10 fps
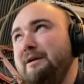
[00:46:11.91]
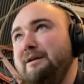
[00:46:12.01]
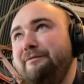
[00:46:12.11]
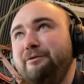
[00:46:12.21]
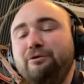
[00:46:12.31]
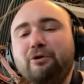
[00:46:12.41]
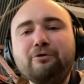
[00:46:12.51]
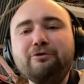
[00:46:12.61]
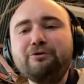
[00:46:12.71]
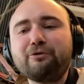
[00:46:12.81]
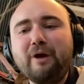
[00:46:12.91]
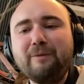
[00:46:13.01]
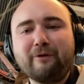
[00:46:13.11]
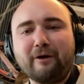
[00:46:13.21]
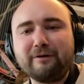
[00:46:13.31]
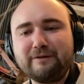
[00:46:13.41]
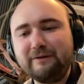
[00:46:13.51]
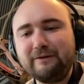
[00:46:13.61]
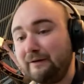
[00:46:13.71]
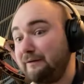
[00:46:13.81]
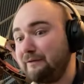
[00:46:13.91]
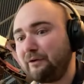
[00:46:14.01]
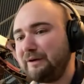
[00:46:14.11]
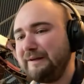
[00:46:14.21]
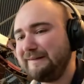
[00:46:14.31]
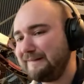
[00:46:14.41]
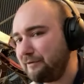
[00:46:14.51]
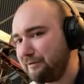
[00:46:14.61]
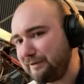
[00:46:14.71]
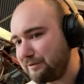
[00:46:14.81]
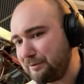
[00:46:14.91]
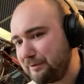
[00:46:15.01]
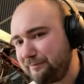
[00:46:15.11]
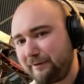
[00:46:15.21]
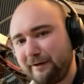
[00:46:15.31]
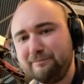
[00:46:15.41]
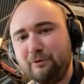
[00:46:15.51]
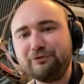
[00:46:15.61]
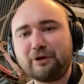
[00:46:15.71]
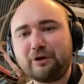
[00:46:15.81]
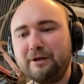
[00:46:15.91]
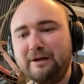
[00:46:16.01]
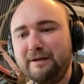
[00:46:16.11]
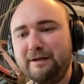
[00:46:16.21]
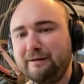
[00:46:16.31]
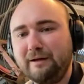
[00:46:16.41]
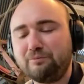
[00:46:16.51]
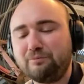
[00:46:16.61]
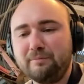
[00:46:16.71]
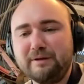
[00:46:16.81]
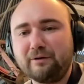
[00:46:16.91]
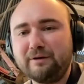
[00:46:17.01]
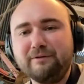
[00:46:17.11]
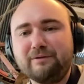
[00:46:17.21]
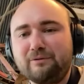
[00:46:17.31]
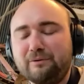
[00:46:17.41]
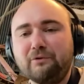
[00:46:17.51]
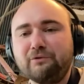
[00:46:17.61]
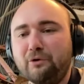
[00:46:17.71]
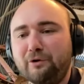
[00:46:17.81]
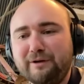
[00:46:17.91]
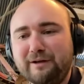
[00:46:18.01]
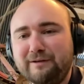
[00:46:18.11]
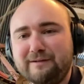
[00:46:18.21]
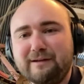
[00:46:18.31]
if you know your grape varieties and it's only seven that you will find most commonly and then probably only three or four that,